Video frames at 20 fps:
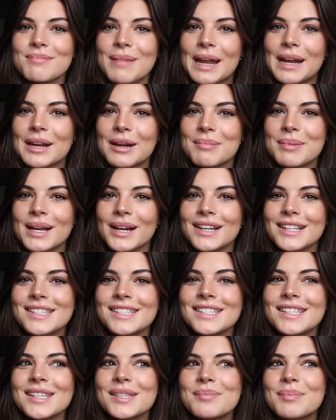made an
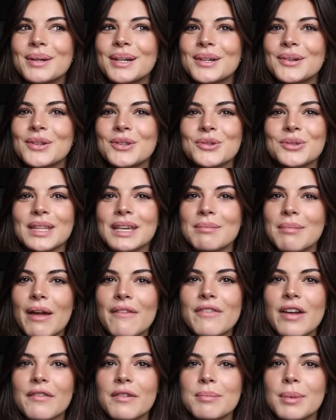appearance in this book, which is like
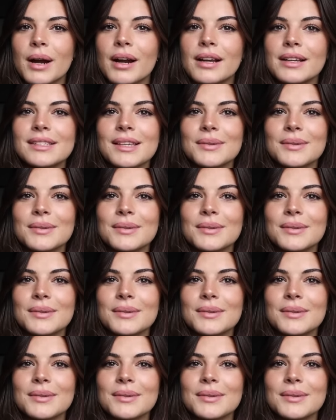my favorite part.